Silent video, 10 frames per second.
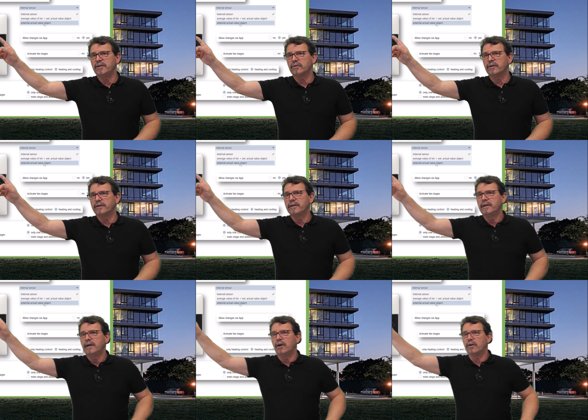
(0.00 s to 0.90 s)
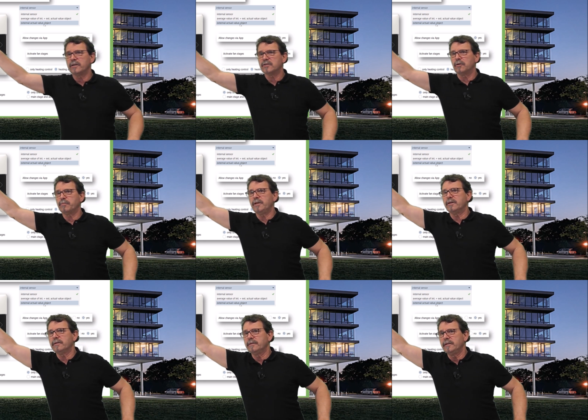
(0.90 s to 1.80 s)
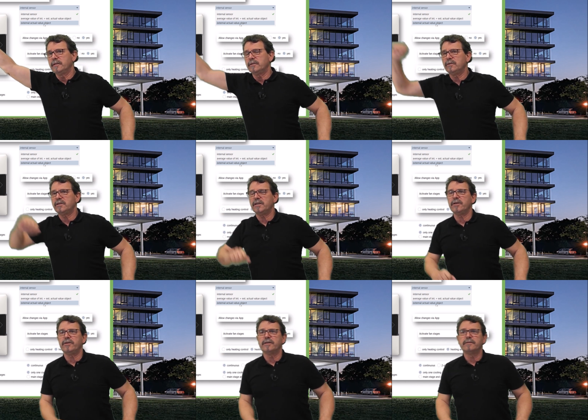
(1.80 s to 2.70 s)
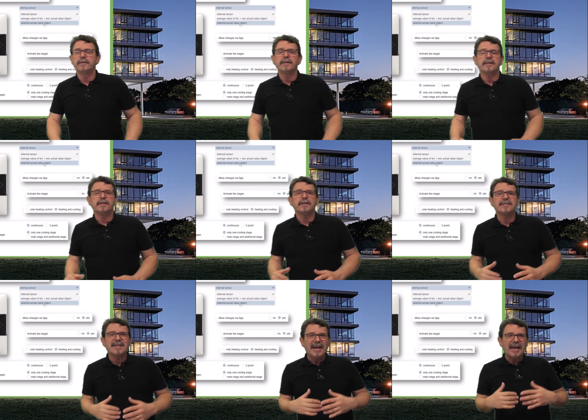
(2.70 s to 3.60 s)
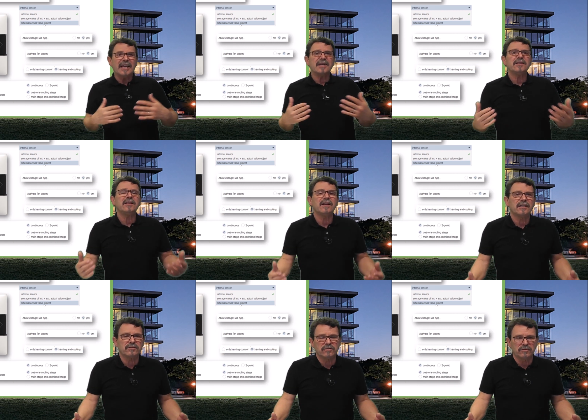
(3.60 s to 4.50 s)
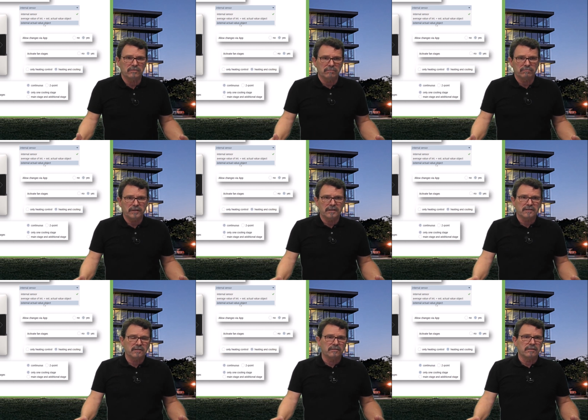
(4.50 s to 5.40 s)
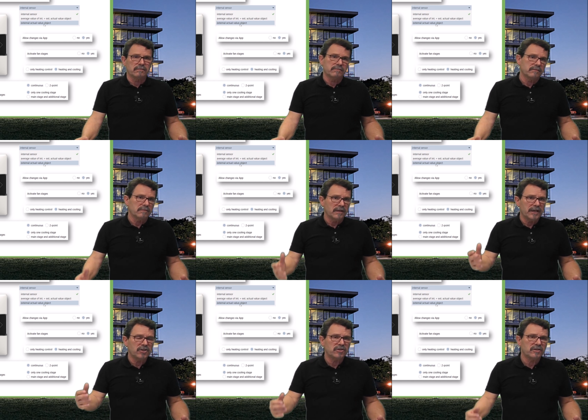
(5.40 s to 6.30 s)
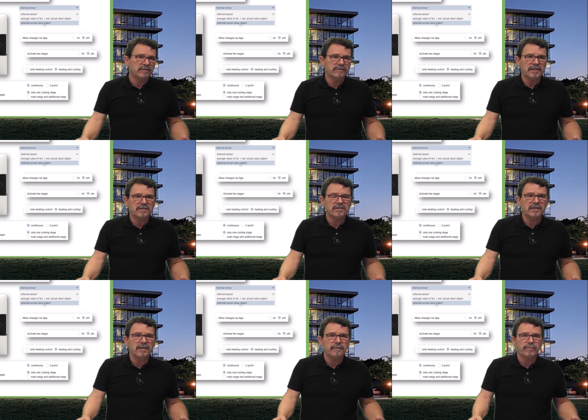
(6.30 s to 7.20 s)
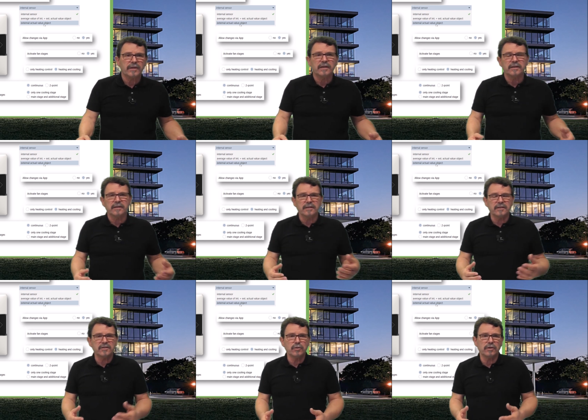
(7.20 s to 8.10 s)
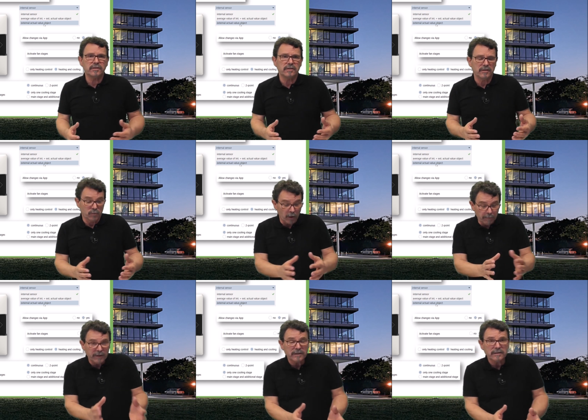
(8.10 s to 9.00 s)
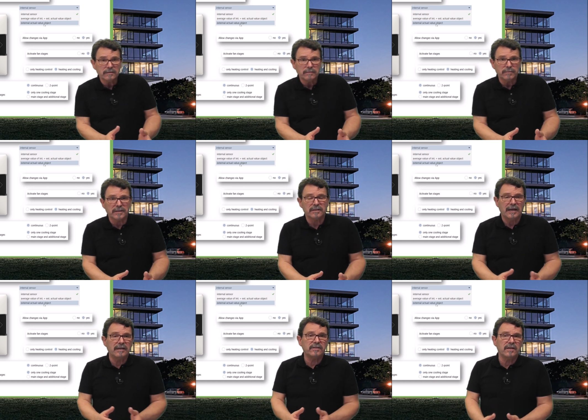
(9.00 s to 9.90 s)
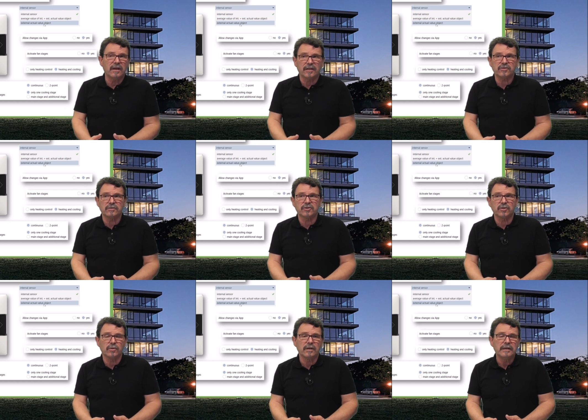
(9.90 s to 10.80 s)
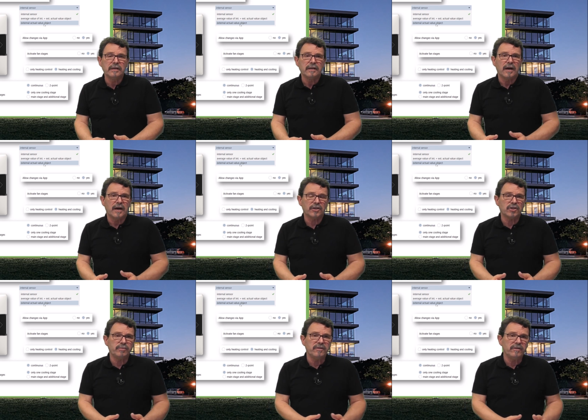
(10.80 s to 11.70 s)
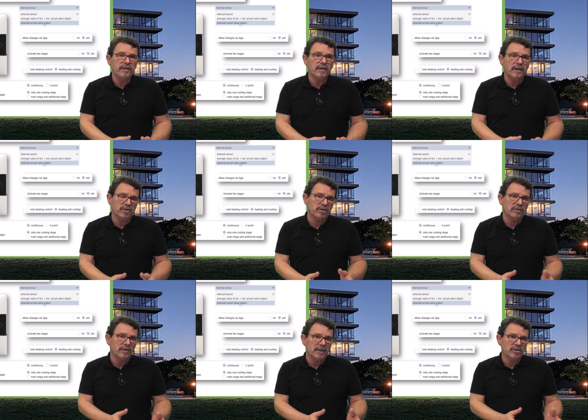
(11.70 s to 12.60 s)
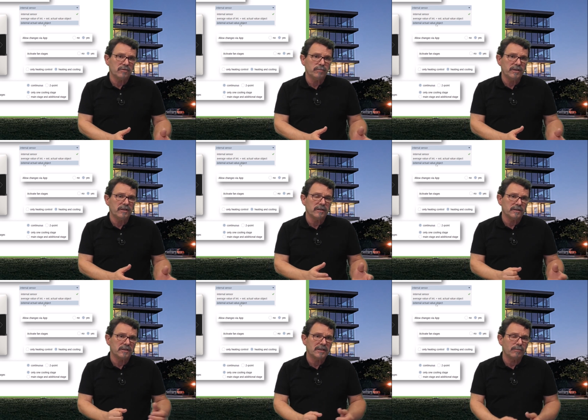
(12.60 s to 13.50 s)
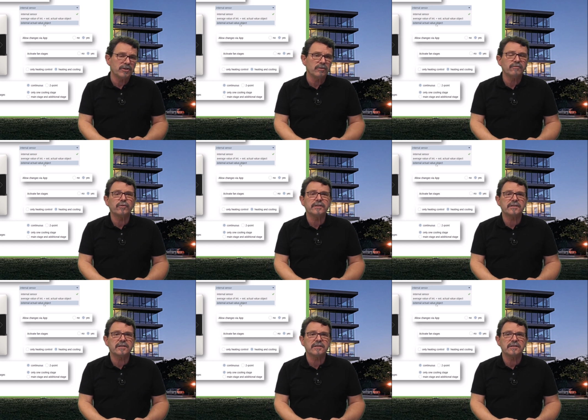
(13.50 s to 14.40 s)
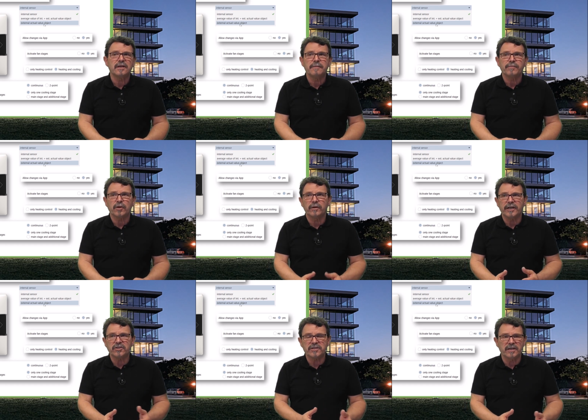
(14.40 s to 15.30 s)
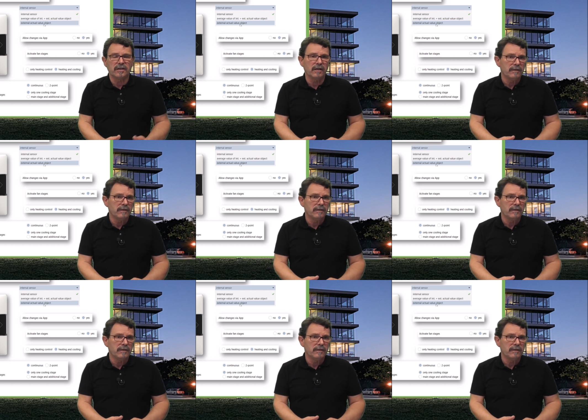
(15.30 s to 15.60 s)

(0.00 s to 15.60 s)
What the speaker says: on the top here. You see here it is LED light control. So HVAC is one part, but LED light control, RGBV, RGBW, for instance, or HCL,